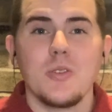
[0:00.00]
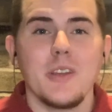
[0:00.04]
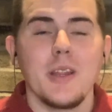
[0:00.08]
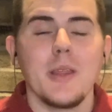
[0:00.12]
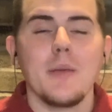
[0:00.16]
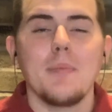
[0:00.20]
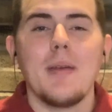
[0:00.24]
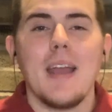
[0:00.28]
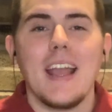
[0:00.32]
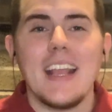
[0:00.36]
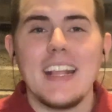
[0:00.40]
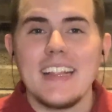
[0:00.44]

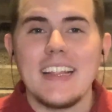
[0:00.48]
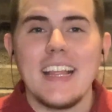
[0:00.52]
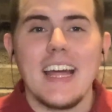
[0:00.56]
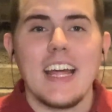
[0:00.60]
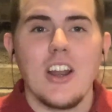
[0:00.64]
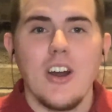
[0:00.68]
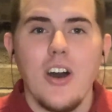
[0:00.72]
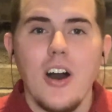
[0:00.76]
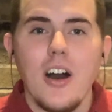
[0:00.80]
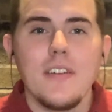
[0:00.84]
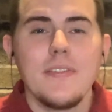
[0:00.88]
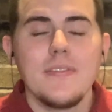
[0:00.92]
paid that
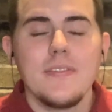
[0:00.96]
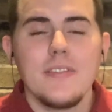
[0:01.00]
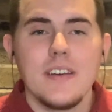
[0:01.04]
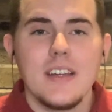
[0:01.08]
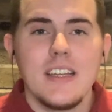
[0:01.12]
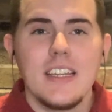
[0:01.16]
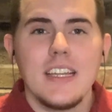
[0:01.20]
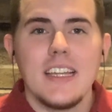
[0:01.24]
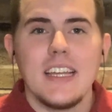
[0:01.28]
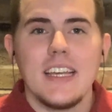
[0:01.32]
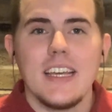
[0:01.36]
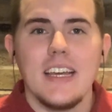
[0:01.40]
off
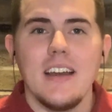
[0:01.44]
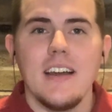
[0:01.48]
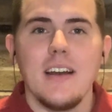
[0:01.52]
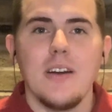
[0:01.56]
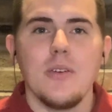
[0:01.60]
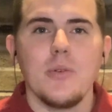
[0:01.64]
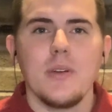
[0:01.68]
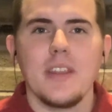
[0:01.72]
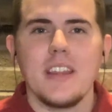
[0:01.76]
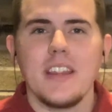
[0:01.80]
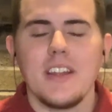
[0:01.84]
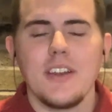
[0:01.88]

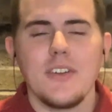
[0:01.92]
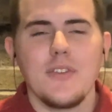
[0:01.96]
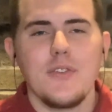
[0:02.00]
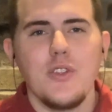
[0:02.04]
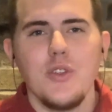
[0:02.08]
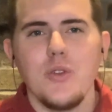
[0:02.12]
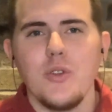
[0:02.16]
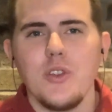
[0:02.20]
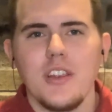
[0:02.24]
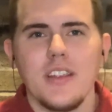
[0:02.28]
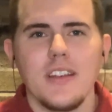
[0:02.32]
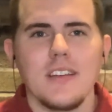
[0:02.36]
within a few
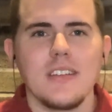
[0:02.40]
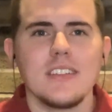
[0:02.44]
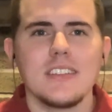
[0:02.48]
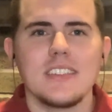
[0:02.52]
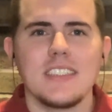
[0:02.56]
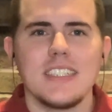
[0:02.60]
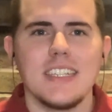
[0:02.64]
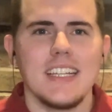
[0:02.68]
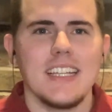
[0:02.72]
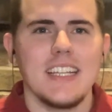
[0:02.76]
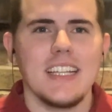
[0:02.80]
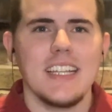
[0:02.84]
years,
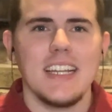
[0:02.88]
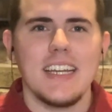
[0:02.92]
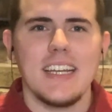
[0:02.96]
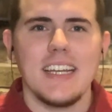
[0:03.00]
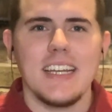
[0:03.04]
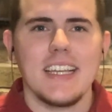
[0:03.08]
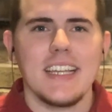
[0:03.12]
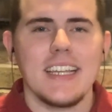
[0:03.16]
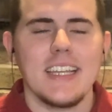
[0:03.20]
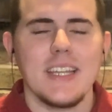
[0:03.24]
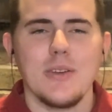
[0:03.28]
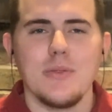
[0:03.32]
and
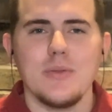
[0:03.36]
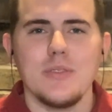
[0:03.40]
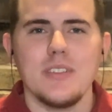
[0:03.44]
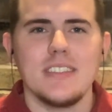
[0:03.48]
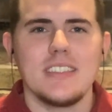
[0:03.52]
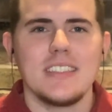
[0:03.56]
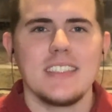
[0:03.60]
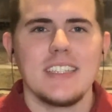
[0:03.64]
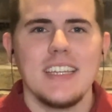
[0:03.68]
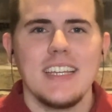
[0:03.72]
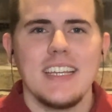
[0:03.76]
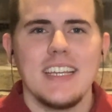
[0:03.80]
it
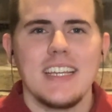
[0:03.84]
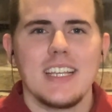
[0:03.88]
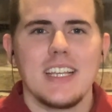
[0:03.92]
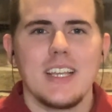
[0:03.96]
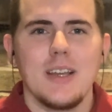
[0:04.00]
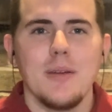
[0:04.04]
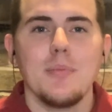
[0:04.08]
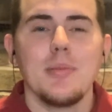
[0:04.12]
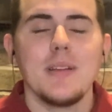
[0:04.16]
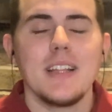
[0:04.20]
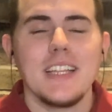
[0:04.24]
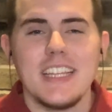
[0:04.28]
was
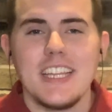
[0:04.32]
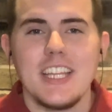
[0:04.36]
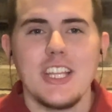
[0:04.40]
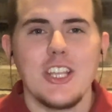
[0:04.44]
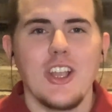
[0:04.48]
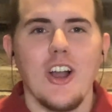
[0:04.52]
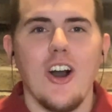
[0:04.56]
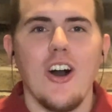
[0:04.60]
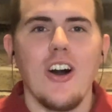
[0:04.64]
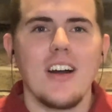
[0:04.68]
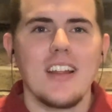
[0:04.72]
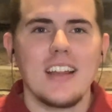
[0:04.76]
completely
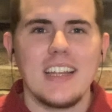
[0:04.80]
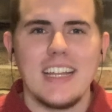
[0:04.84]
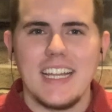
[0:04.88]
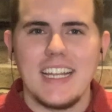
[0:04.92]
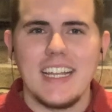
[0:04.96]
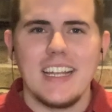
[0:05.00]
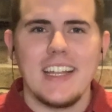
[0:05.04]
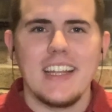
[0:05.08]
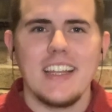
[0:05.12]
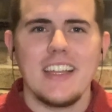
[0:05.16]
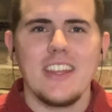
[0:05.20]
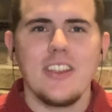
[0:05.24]
gone.
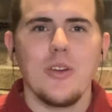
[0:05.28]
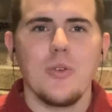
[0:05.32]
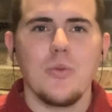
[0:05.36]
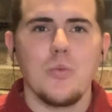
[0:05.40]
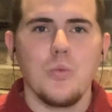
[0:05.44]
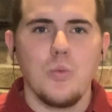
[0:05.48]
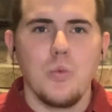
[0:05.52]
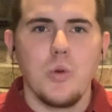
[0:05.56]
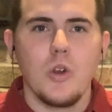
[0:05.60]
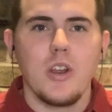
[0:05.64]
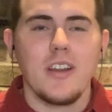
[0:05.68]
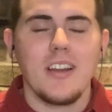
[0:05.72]

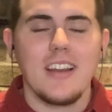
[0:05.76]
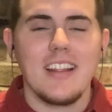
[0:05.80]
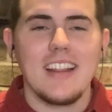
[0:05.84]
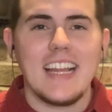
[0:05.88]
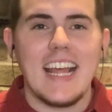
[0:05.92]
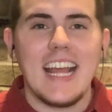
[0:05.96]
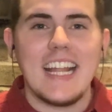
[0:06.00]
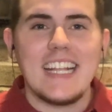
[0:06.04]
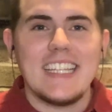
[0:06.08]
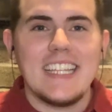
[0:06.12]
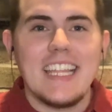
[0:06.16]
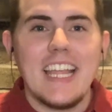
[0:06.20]
And we're in
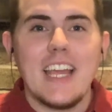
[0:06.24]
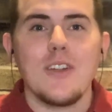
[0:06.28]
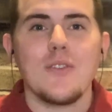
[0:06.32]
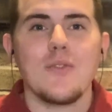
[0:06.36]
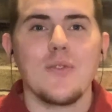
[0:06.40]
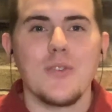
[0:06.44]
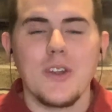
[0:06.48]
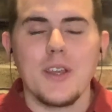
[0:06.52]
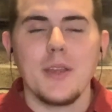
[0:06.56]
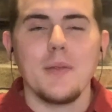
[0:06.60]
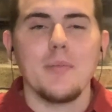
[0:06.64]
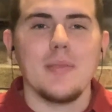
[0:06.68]
that
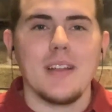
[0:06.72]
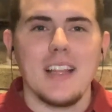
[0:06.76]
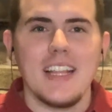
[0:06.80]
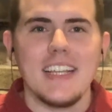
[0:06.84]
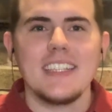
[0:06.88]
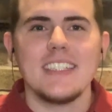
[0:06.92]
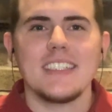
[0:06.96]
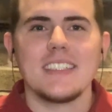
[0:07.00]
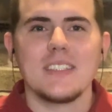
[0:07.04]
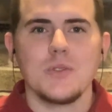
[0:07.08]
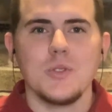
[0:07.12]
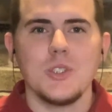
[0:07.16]
debt-free
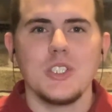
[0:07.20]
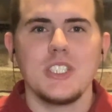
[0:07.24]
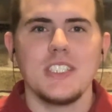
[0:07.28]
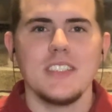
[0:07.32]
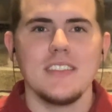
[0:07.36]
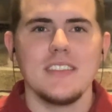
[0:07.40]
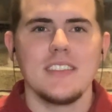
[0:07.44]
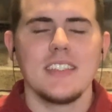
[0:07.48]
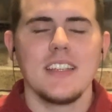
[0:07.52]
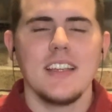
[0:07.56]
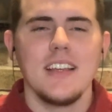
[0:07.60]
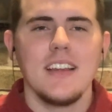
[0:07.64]
place, which
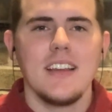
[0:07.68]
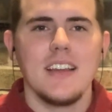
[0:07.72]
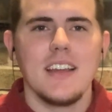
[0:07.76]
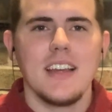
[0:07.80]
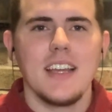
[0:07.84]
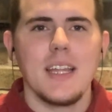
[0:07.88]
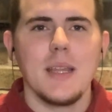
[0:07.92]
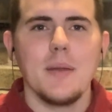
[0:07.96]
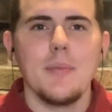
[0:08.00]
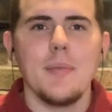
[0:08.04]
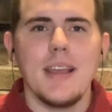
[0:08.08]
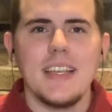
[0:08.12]
is
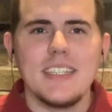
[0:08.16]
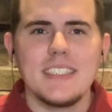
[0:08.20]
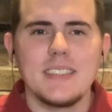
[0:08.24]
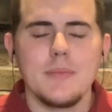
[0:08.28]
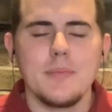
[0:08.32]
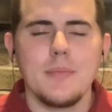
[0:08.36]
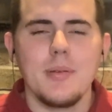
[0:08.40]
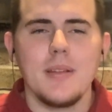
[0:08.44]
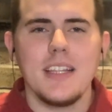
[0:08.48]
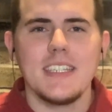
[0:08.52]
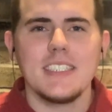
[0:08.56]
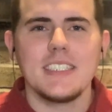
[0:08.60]
an amazing
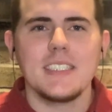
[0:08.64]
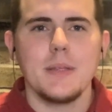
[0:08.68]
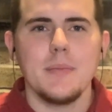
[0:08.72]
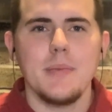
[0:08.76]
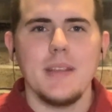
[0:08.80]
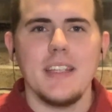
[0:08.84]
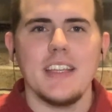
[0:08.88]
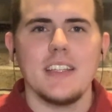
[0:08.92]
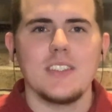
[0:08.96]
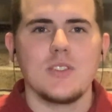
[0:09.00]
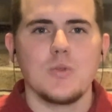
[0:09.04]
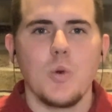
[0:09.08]
place to
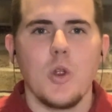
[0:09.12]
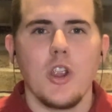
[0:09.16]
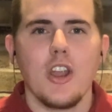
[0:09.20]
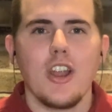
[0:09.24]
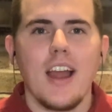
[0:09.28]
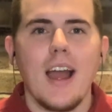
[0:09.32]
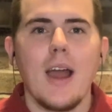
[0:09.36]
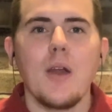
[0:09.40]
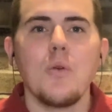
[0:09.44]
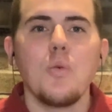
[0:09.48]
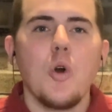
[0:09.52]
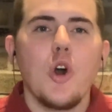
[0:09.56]
be. It's where
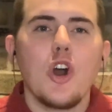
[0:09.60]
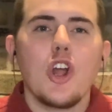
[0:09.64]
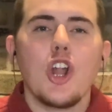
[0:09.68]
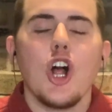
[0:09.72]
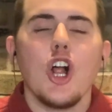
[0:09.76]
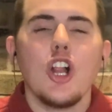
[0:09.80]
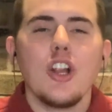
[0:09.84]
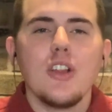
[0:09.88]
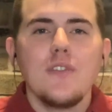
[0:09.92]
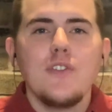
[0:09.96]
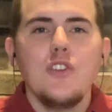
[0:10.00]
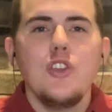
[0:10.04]
I want
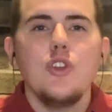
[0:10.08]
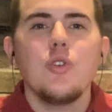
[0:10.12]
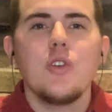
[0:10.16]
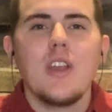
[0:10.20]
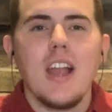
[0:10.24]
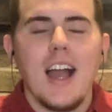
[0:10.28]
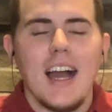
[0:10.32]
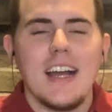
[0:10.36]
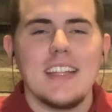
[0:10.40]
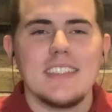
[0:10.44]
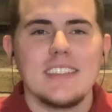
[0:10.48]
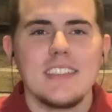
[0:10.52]
all of you guys